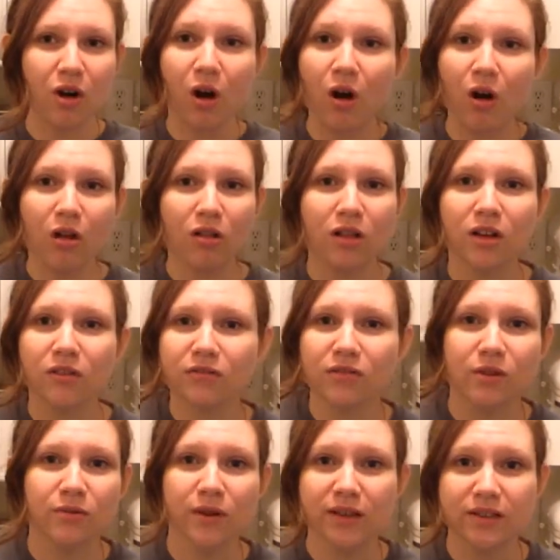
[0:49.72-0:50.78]
all of
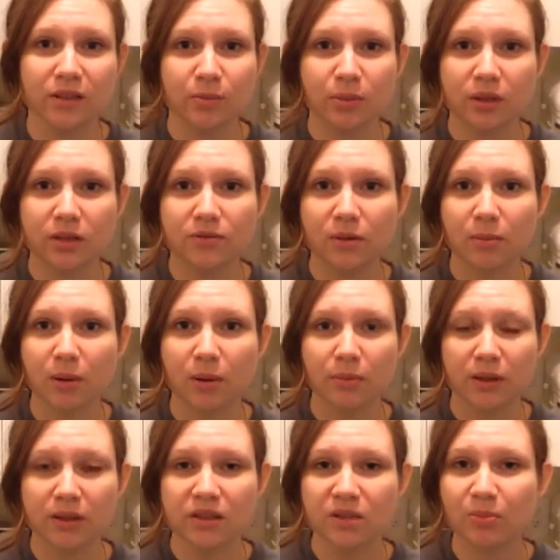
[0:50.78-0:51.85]
the recipes for
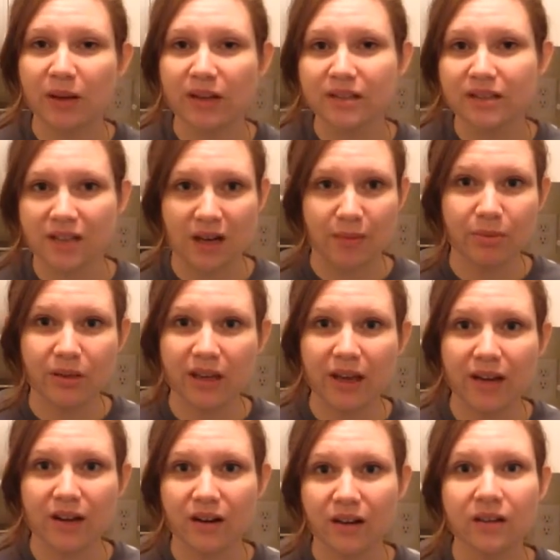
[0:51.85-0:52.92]
pumpkin spice
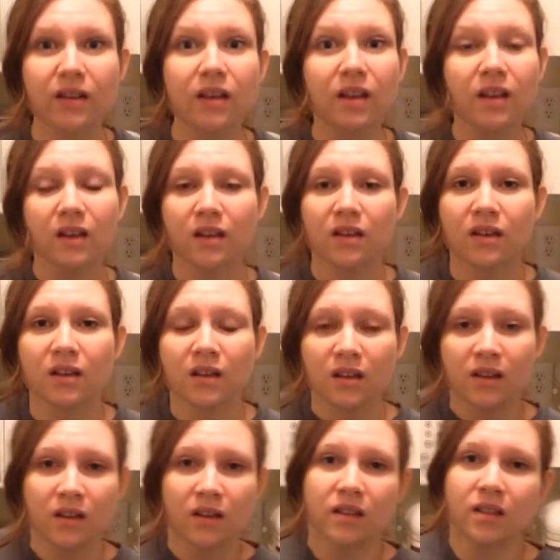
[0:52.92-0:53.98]
copycat on
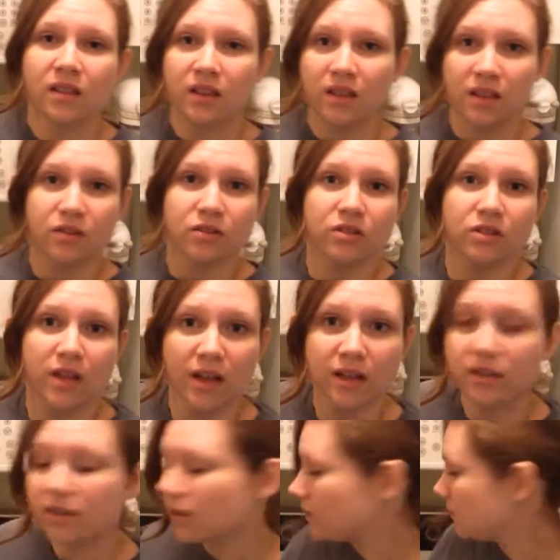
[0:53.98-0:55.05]
the internet.